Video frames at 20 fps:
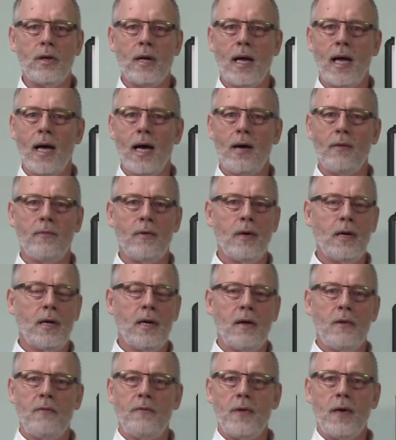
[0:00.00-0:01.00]
have
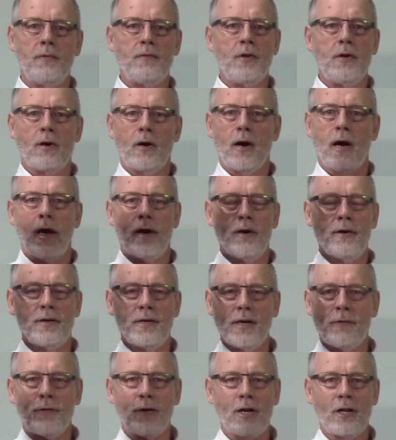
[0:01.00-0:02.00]
50 or 100
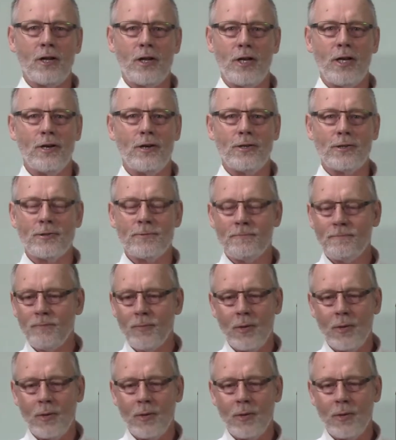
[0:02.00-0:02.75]
different cleaners,